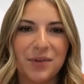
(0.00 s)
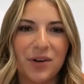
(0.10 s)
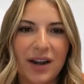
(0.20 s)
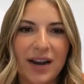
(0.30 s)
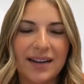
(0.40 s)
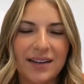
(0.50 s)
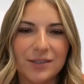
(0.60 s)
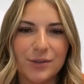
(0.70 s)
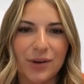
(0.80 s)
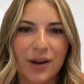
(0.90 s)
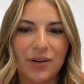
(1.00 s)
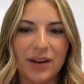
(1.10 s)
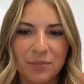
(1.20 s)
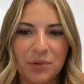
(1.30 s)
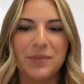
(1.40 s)
great ideas around
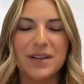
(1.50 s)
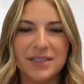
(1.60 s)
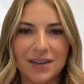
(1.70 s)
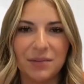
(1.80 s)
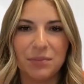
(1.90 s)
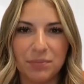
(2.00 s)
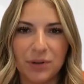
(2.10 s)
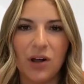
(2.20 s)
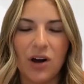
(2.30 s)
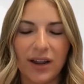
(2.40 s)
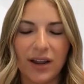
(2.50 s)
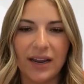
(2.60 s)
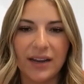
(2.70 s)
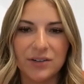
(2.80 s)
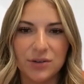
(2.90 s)
implementing
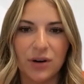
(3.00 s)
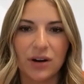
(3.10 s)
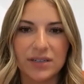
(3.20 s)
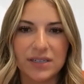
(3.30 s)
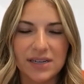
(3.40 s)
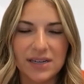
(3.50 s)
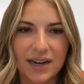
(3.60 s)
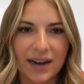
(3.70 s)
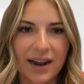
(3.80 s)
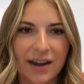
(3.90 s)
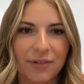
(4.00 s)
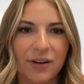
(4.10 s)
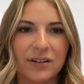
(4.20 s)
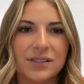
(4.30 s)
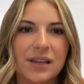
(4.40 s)
belonging into our DEI
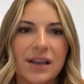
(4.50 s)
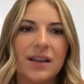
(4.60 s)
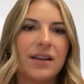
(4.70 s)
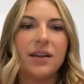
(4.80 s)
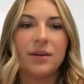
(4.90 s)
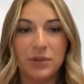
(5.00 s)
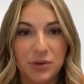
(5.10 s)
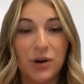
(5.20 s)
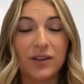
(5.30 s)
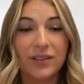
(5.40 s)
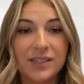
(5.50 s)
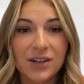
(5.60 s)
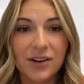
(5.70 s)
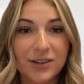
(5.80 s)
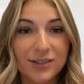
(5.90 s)
efforts. To our
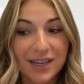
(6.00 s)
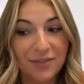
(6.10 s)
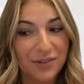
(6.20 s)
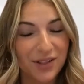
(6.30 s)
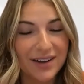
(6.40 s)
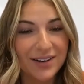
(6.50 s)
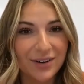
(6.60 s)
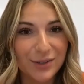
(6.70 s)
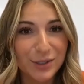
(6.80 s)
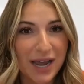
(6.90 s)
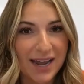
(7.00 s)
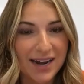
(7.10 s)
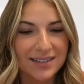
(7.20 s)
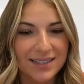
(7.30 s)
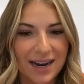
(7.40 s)
listeners, if you liked our
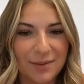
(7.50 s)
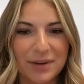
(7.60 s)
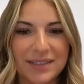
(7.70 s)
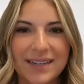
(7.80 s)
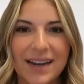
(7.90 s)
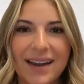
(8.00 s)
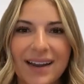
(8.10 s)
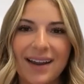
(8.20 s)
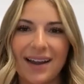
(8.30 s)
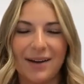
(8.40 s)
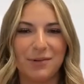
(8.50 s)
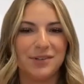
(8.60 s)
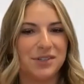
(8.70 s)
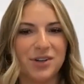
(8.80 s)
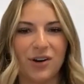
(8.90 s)
chat and topic today, I
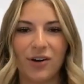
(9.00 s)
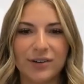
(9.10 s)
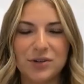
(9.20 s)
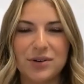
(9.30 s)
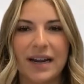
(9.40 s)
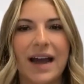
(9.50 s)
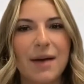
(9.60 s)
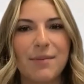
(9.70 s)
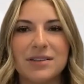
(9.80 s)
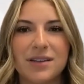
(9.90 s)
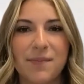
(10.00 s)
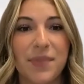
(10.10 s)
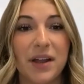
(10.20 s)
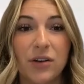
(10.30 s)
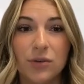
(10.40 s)
would just urge you to comment
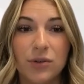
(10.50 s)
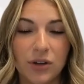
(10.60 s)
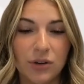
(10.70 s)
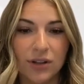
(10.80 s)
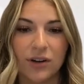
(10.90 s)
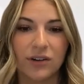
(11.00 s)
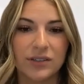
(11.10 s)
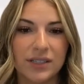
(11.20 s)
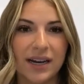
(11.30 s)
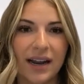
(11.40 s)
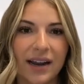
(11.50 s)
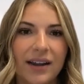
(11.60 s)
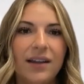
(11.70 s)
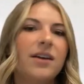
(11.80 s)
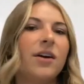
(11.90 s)
something new you learned today